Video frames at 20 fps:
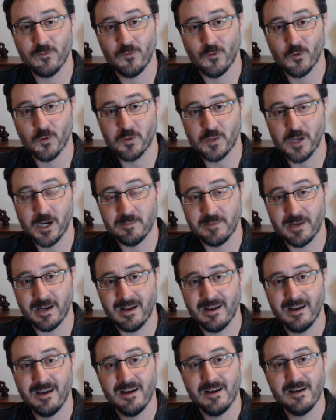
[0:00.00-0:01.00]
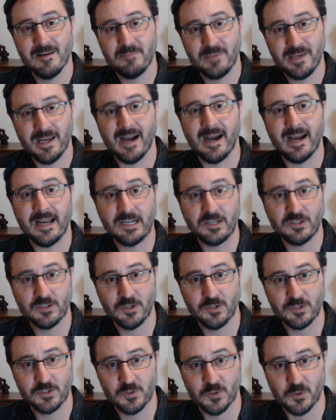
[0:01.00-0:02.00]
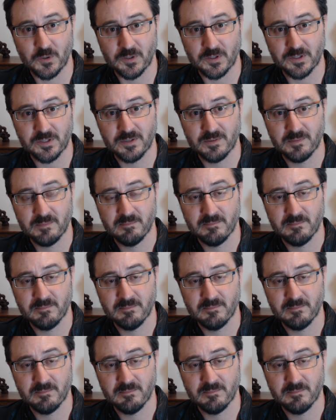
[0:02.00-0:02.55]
forthcoming behind closed doors.